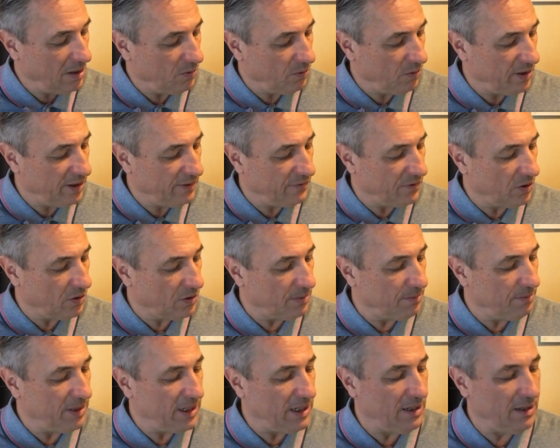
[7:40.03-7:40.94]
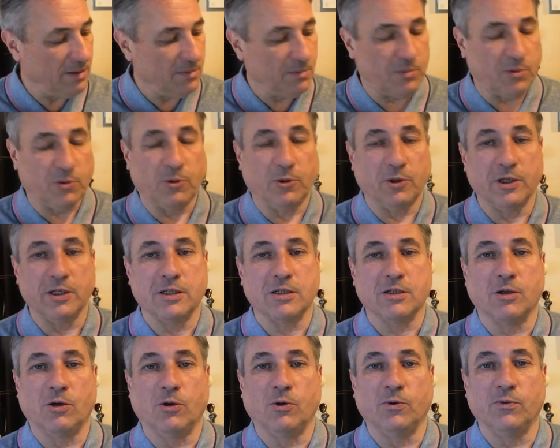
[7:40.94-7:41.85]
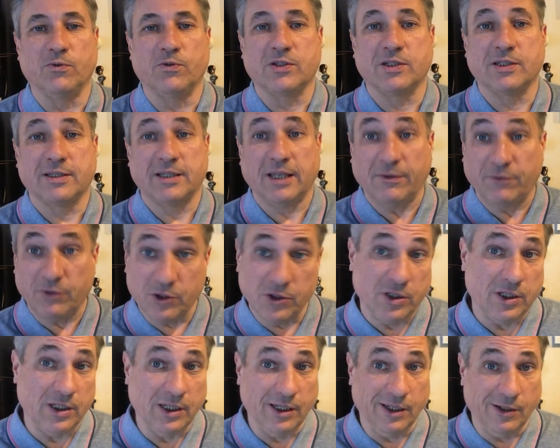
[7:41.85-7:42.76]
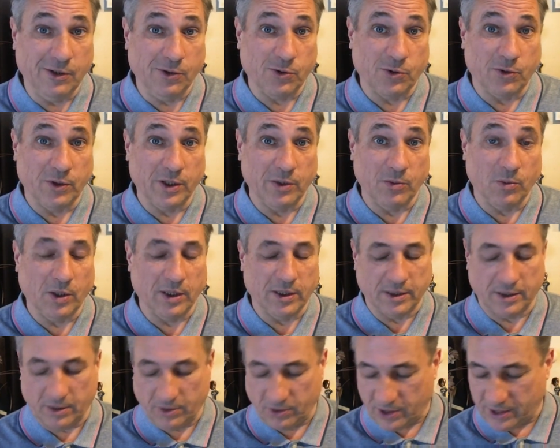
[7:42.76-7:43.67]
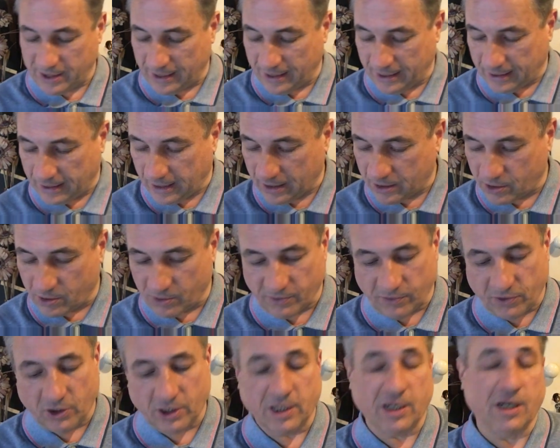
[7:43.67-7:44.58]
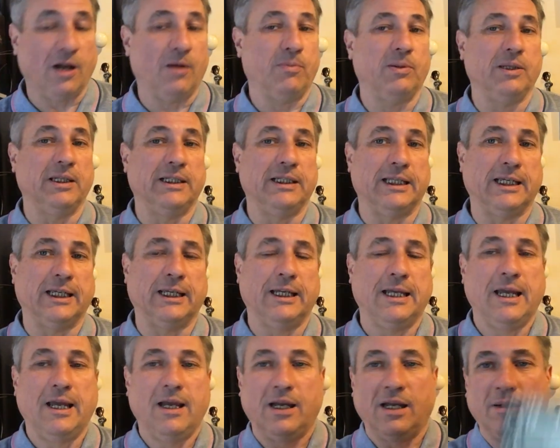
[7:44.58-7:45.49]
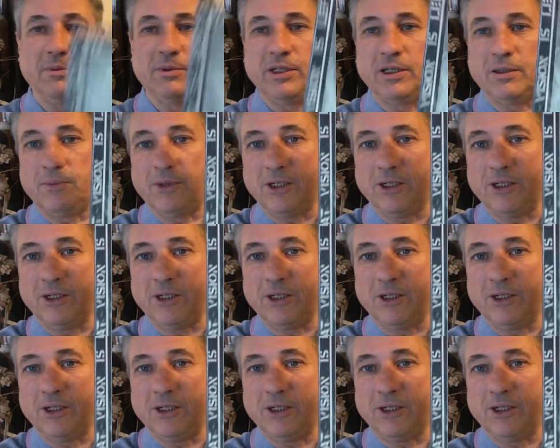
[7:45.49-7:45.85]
we've got a medium price of 73, whether they were selling that. So I've got a couple in there. I mean,